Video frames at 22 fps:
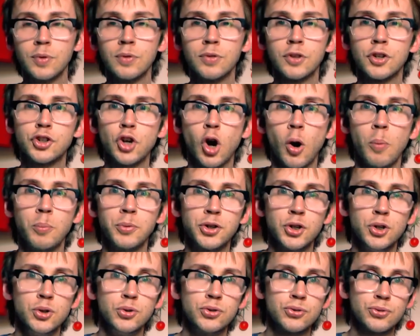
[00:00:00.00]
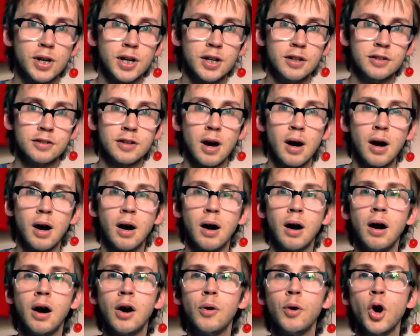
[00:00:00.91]
the top two strings
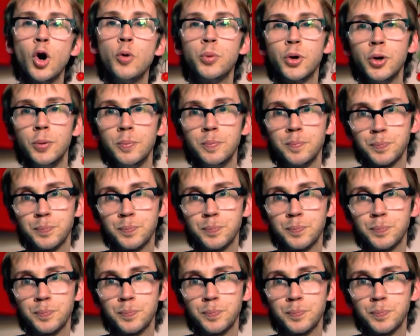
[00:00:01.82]
are open.